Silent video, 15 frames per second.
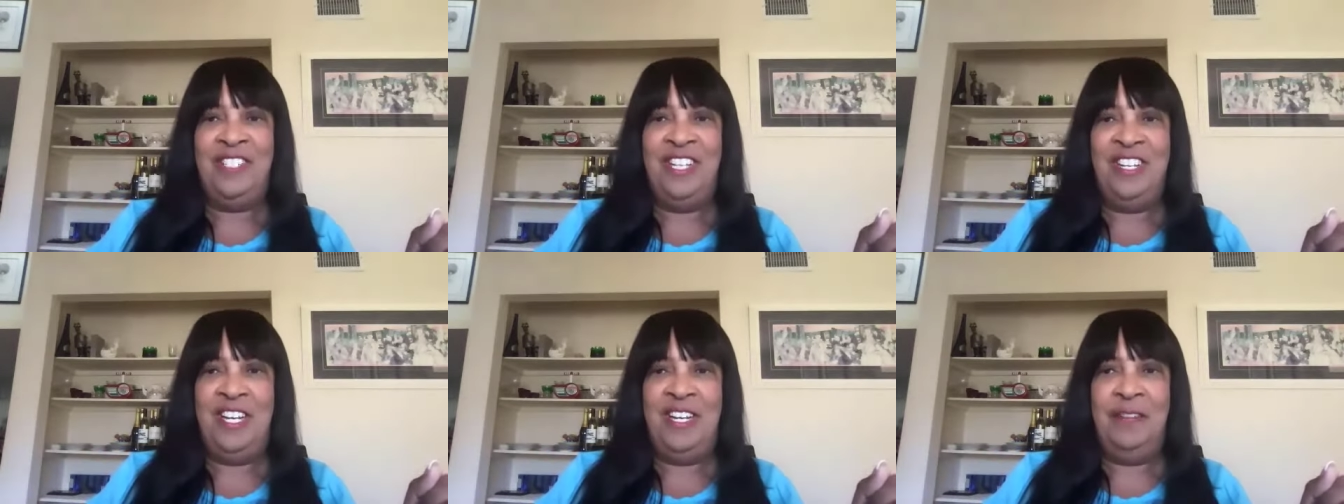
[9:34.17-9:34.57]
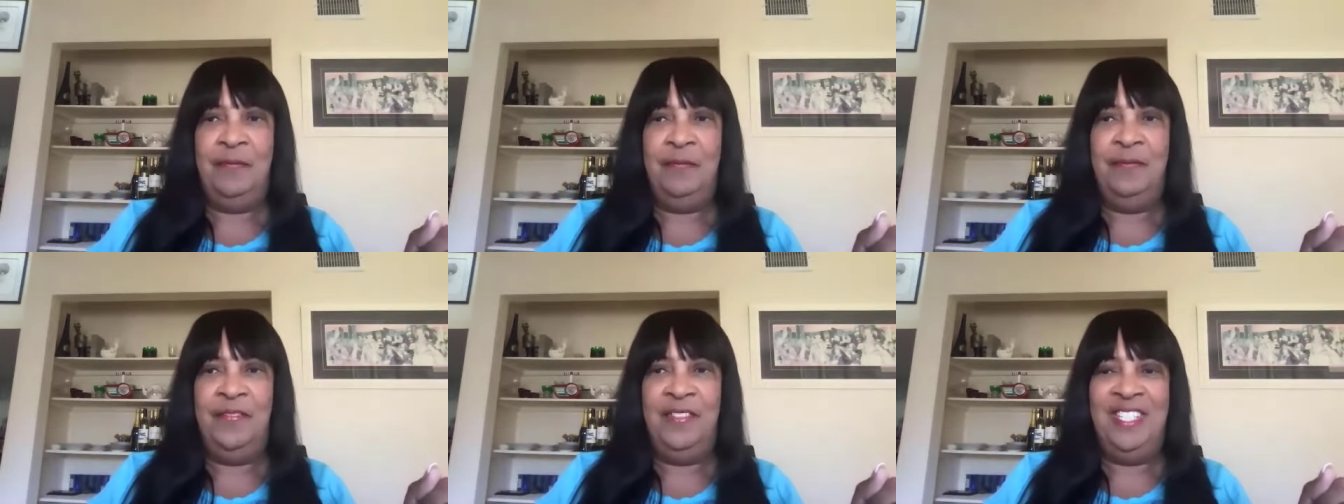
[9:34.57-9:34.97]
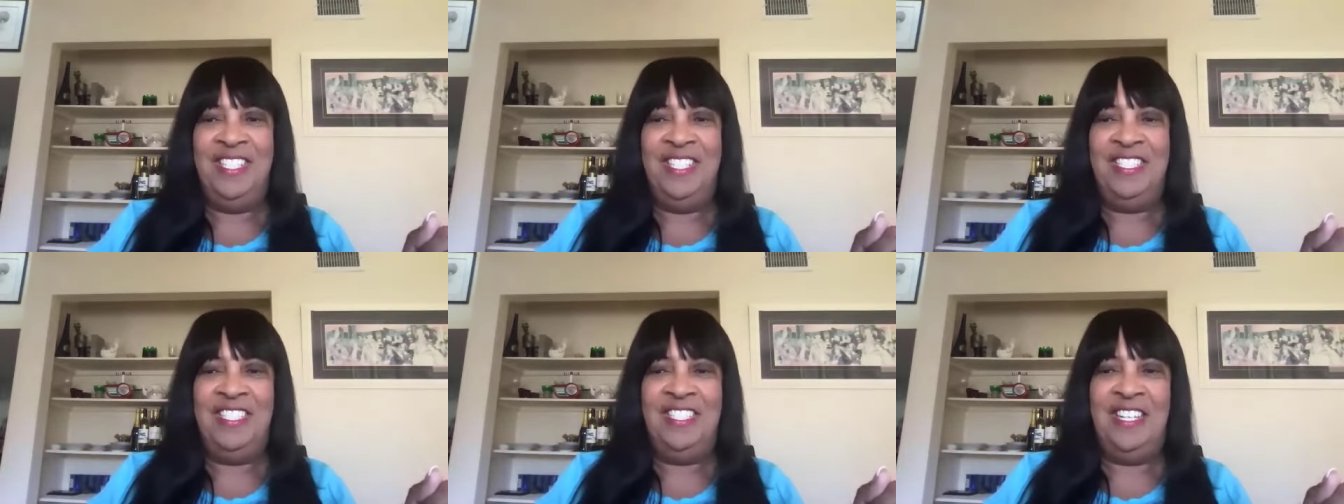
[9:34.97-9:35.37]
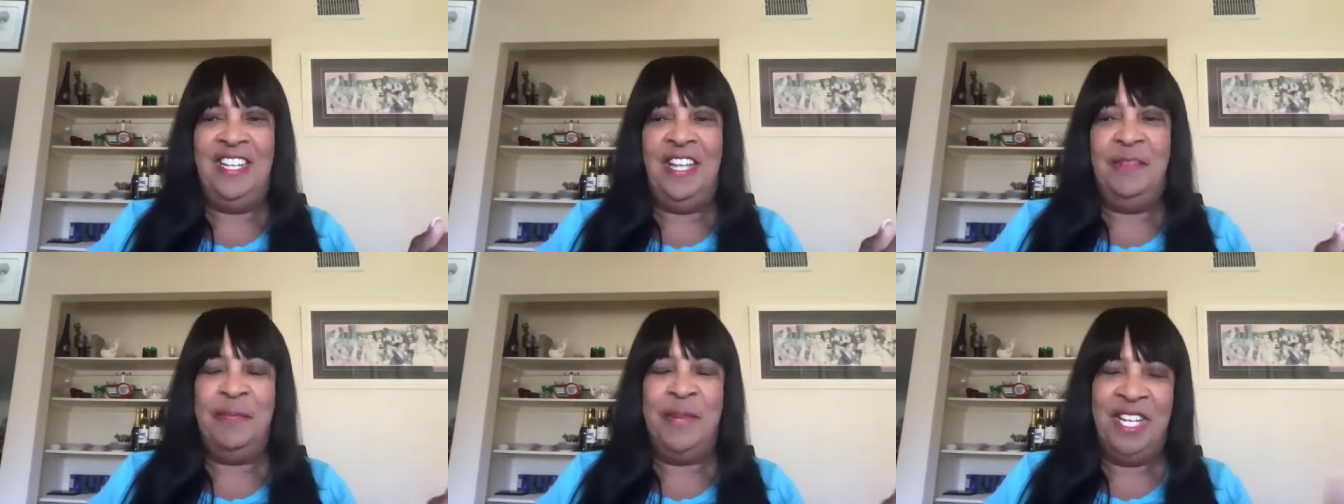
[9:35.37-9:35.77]
tonight.
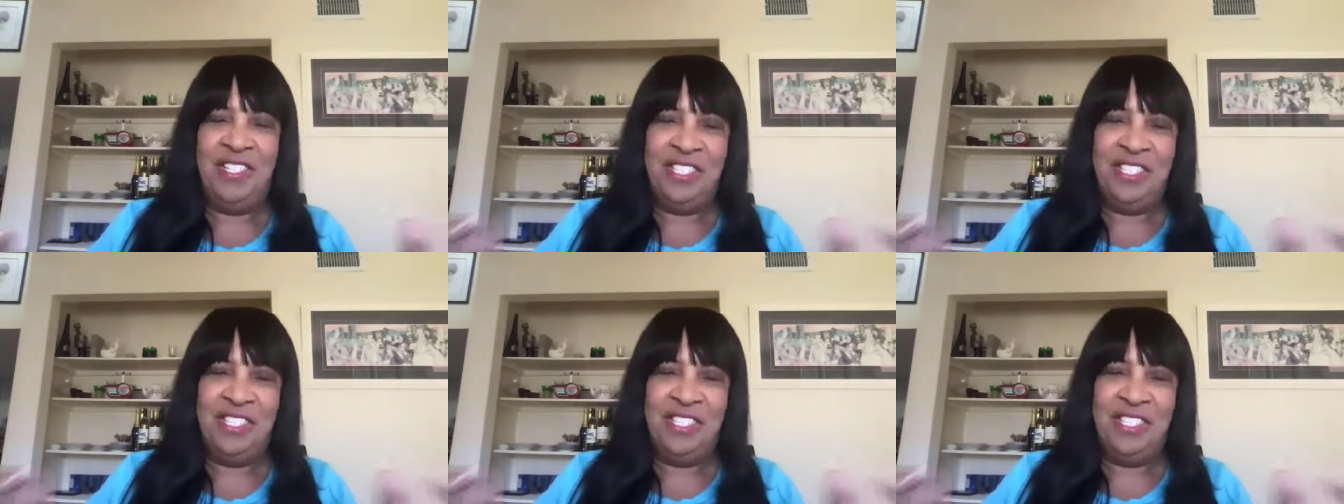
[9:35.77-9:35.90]
And because